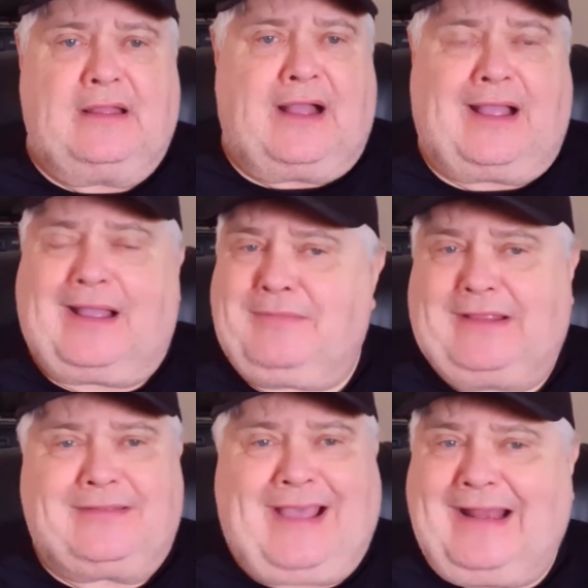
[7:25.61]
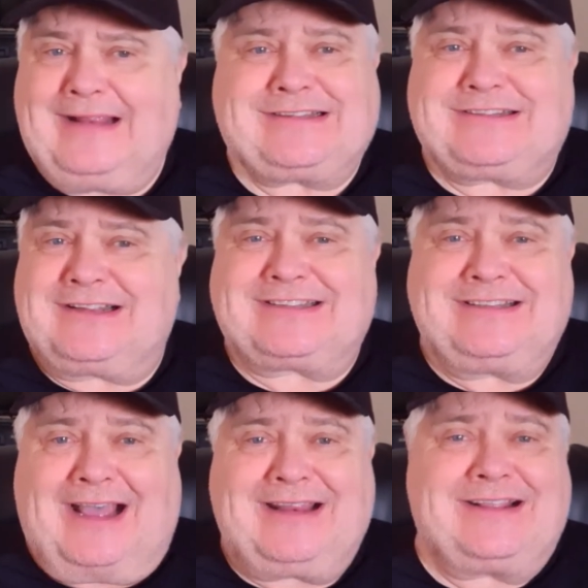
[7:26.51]
I mean, that is just
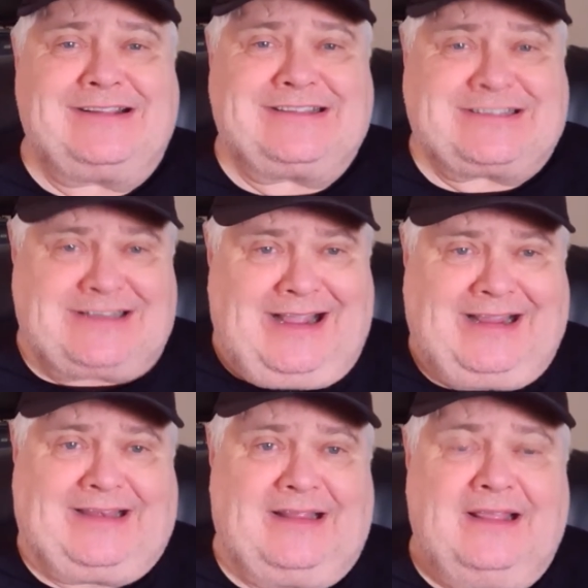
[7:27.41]
not a good sign.